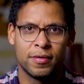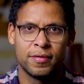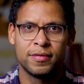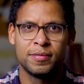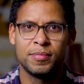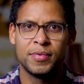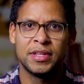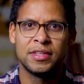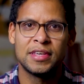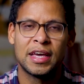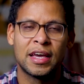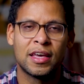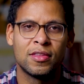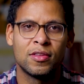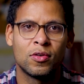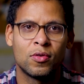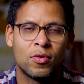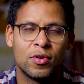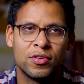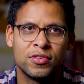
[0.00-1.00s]
you've been taking
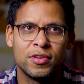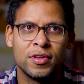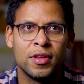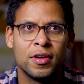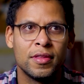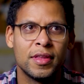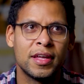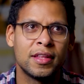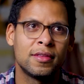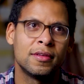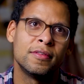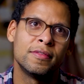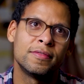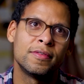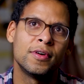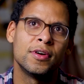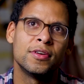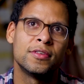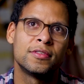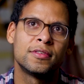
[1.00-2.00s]
the course, you know that the
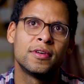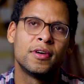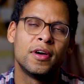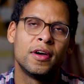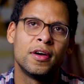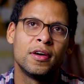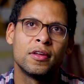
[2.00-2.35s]
first